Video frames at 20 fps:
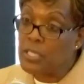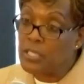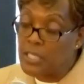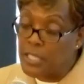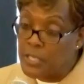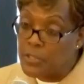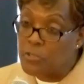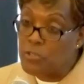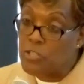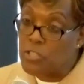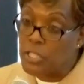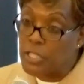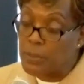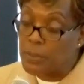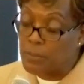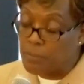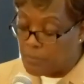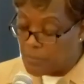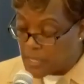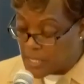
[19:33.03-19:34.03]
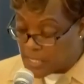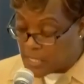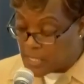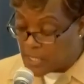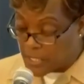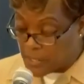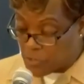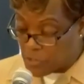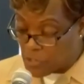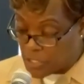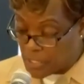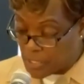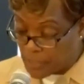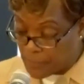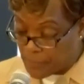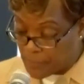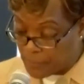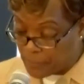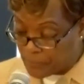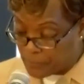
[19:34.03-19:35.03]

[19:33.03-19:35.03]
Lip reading: Leadership is leadership.